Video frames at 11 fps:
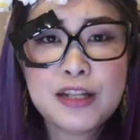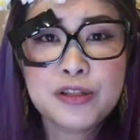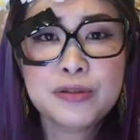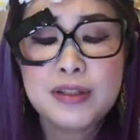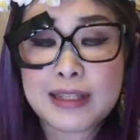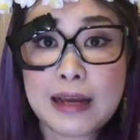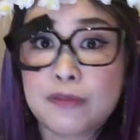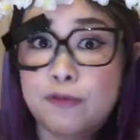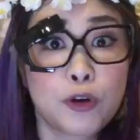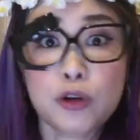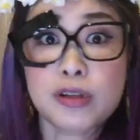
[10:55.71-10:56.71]
into the
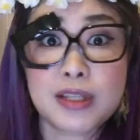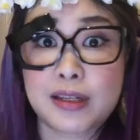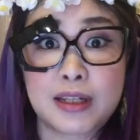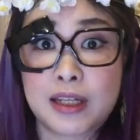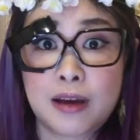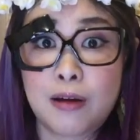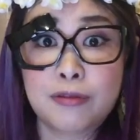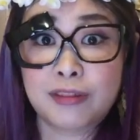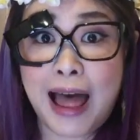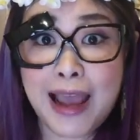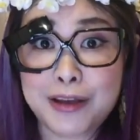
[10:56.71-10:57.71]
diversity
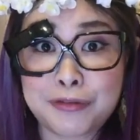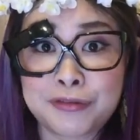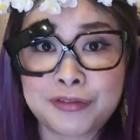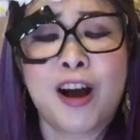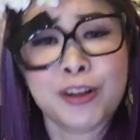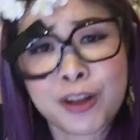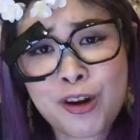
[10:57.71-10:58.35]
of life on